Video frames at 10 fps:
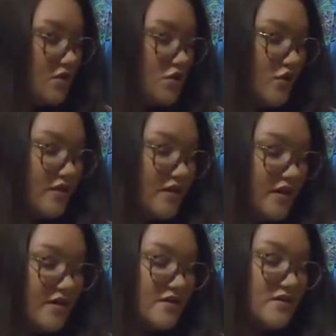during
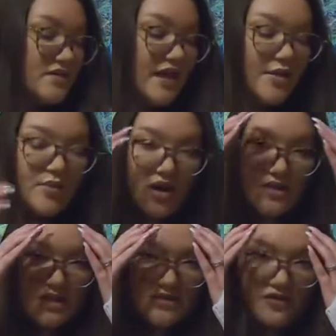the setup
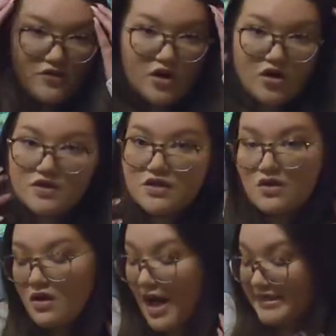process for
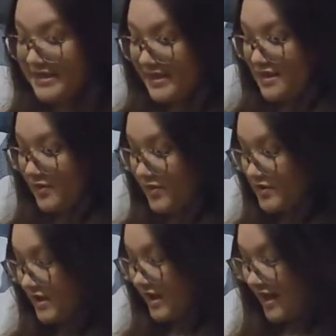rehearsal, I did end up
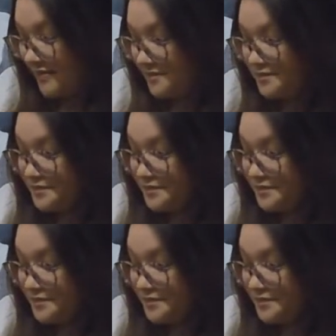using that.